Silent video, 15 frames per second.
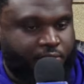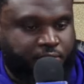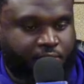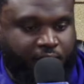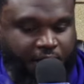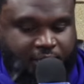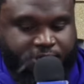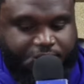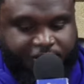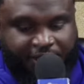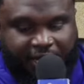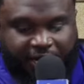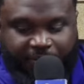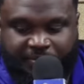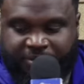I
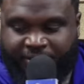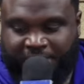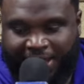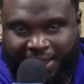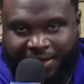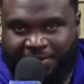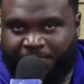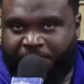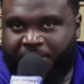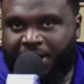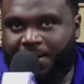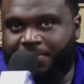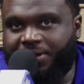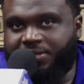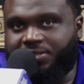understand it, but damn, bro, how
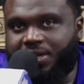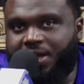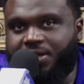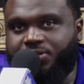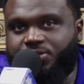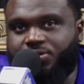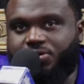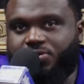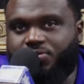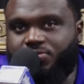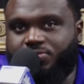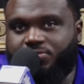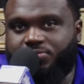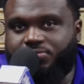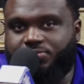many times you gonna
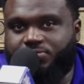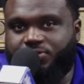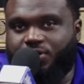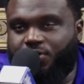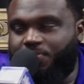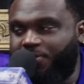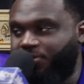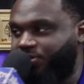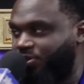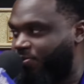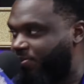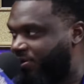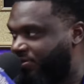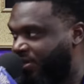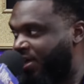your mercy gonna
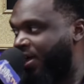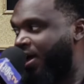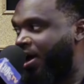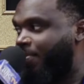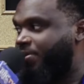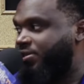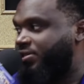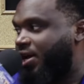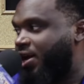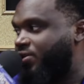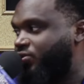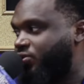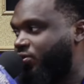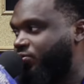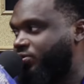be extended? How many times
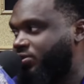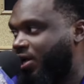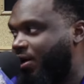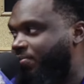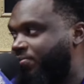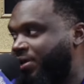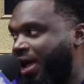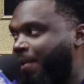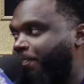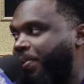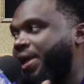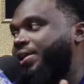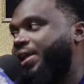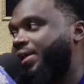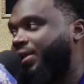you gonna stop not
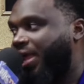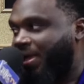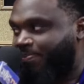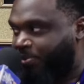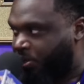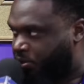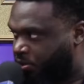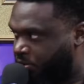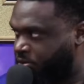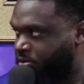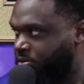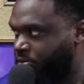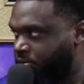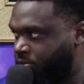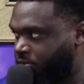pay that light bill?
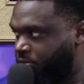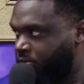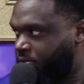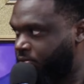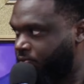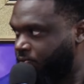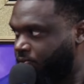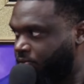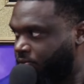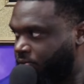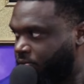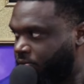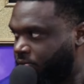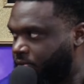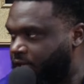Right.
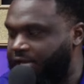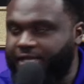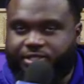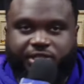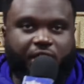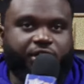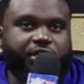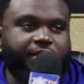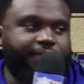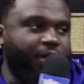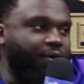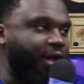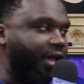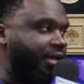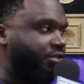Esau give
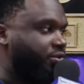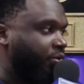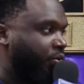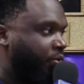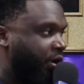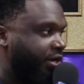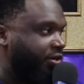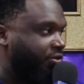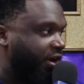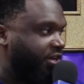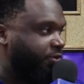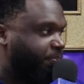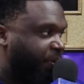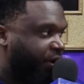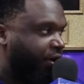your ass one grace
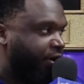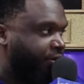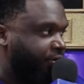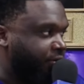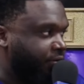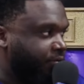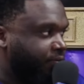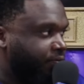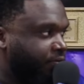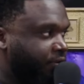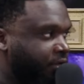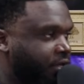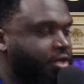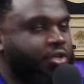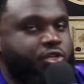period. And that's
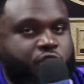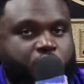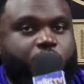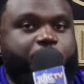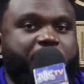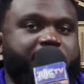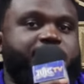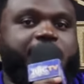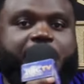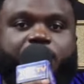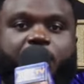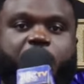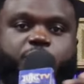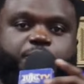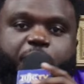it. Like you missed that
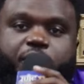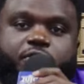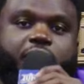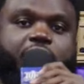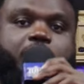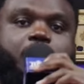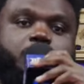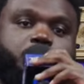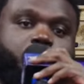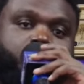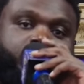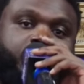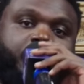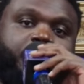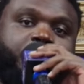grace period. You can't call so oh,
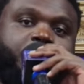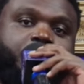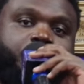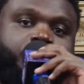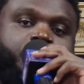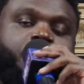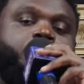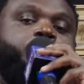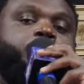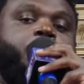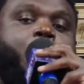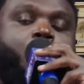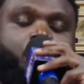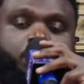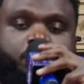can I get another one?
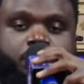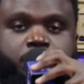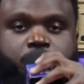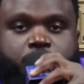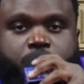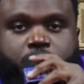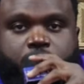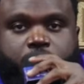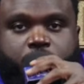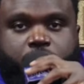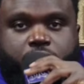No. Candle time.